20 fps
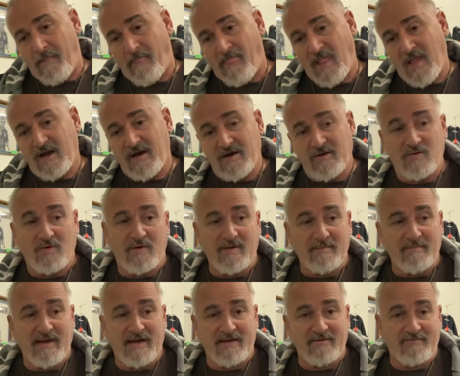going
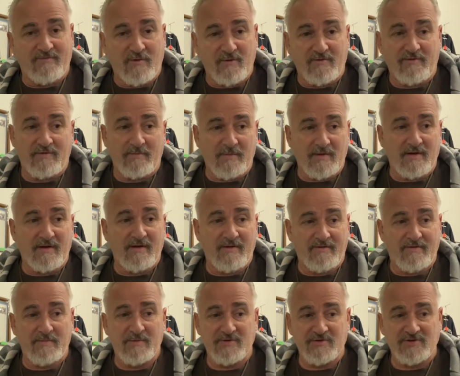back and forth from
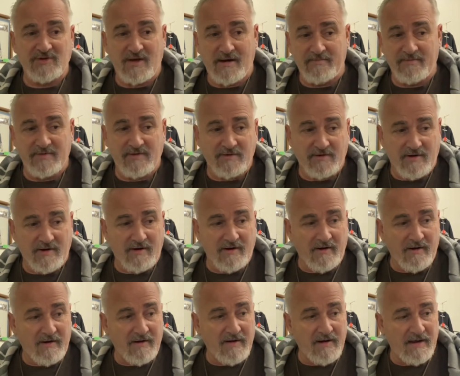their job to their
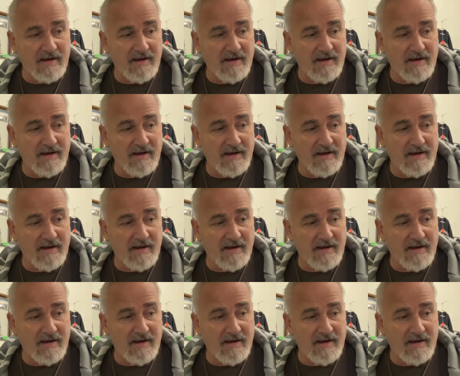car,